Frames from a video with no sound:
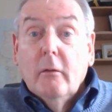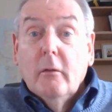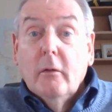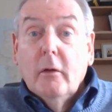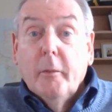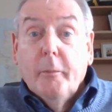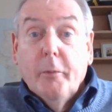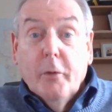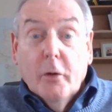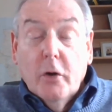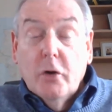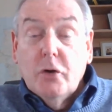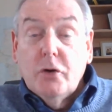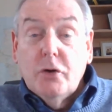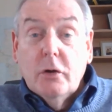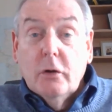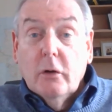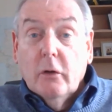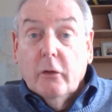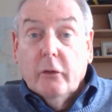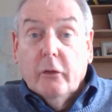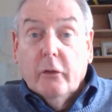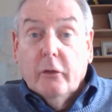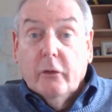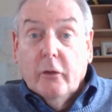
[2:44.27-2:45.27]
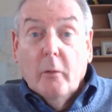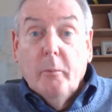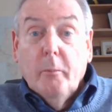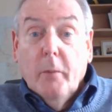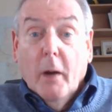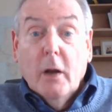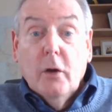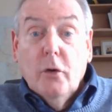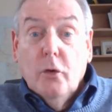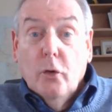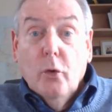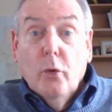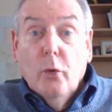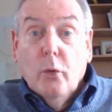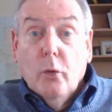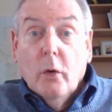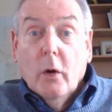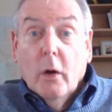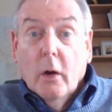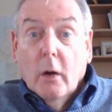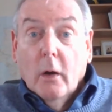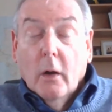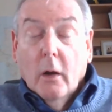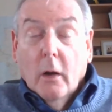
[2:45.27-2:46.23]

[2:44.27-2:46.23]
the parishioners, it's done by you